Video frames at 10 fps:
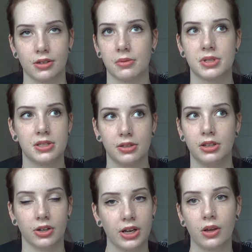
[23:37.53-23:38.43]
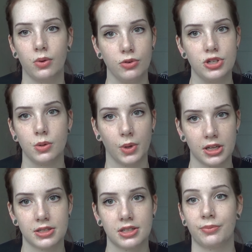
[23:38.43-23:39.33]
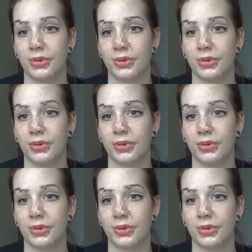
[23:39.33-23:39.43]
I was still learning who she was.